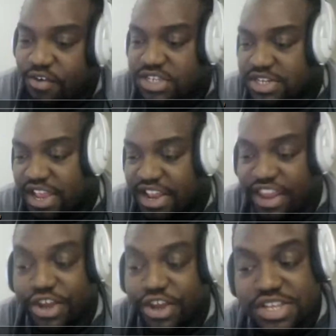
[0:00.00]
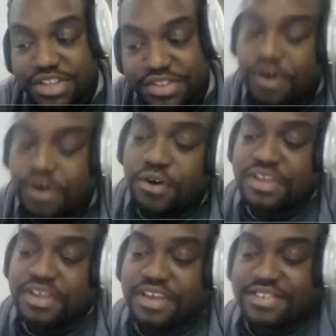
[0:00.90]
And I usually don't
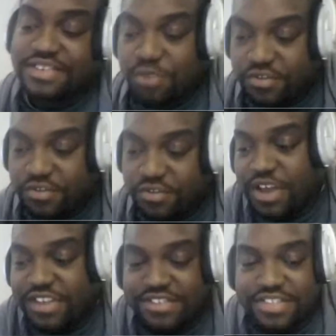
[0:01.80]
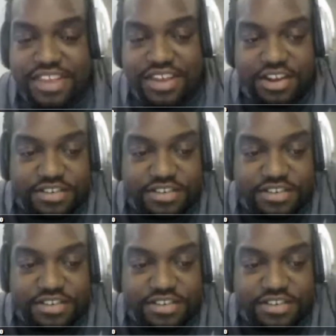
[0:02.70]
see movies twice in theaters